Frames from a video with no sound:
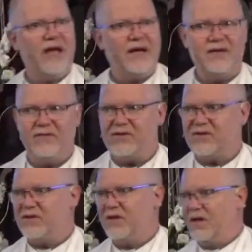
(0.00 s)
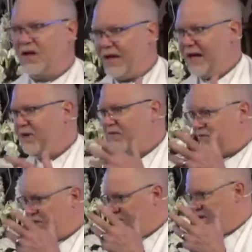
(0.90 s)
activists claiming
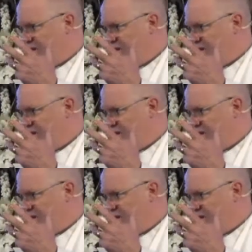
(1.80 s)
for,